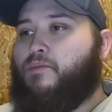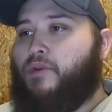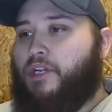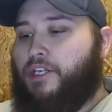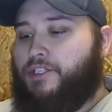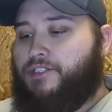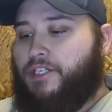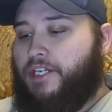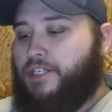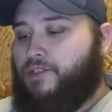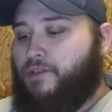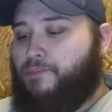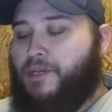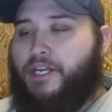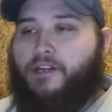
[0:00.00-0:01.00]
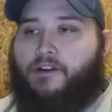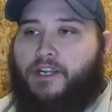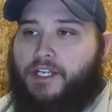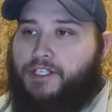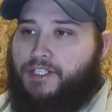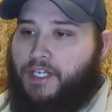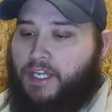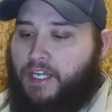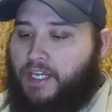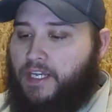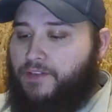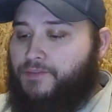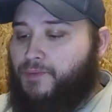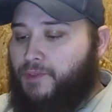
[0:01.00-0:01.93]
We're going to try to do a better crankshaft.